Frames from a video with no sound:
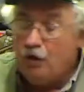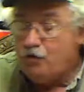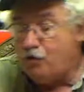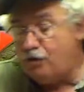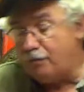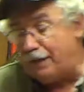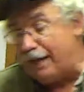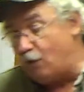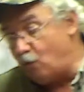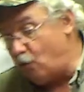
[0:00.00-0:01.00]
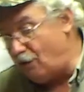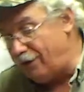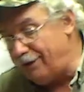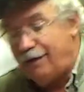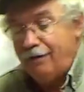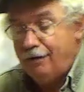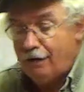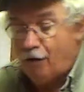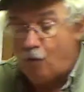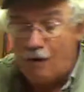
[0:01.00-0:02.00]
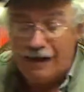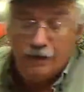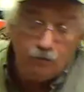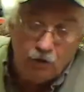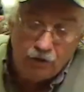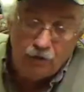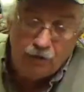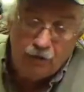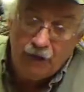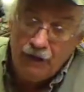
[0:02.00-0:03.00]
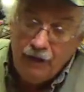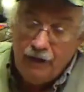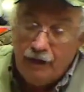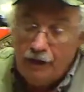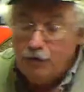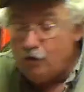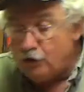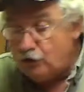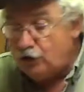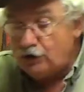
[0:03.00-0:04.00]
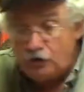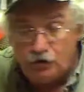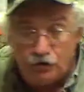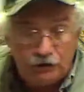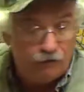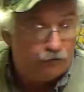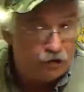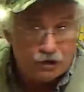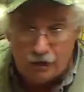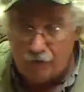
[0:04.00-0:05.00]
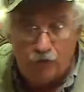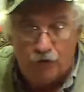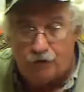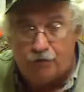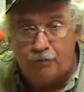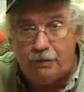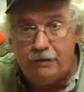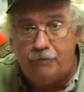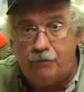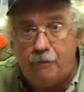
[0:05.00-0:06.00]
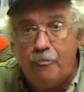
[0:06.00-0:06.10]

you could buy a wider one a little bit, and adjust the seat for several different people.